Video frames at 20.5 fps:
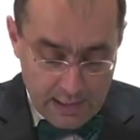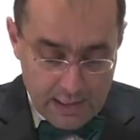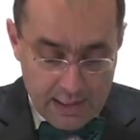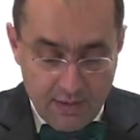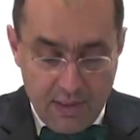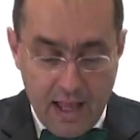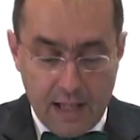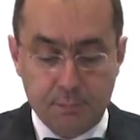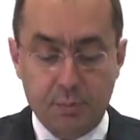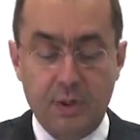
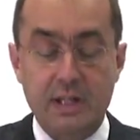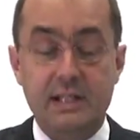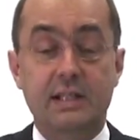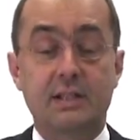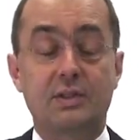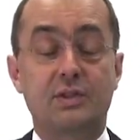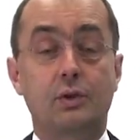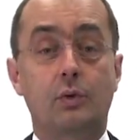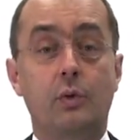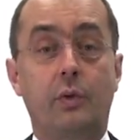That brings
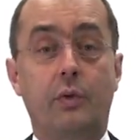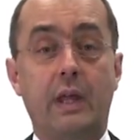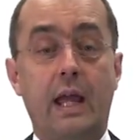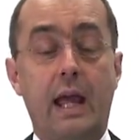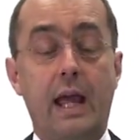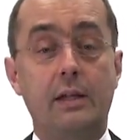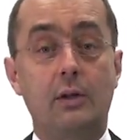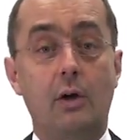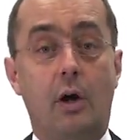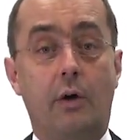us to the
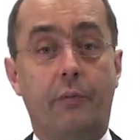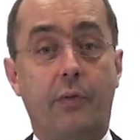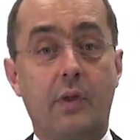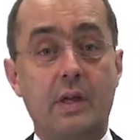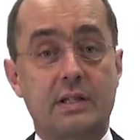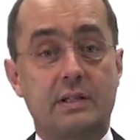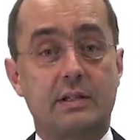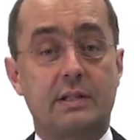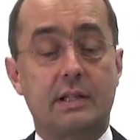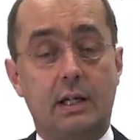end of
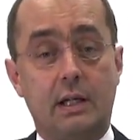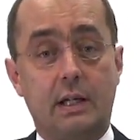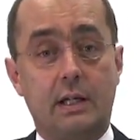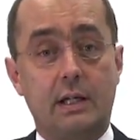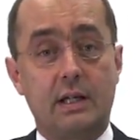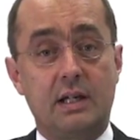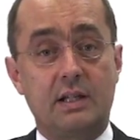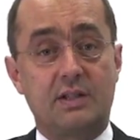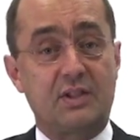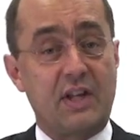this
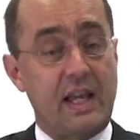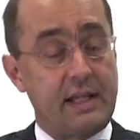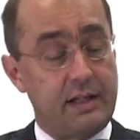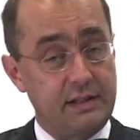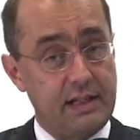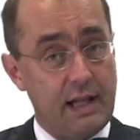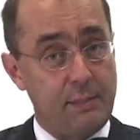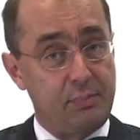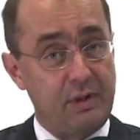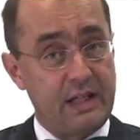
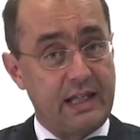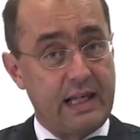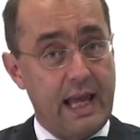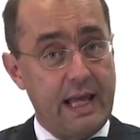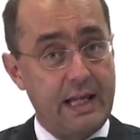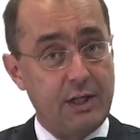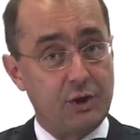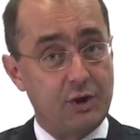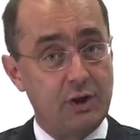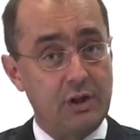second
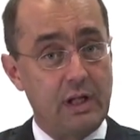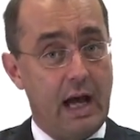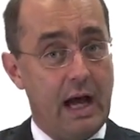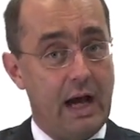application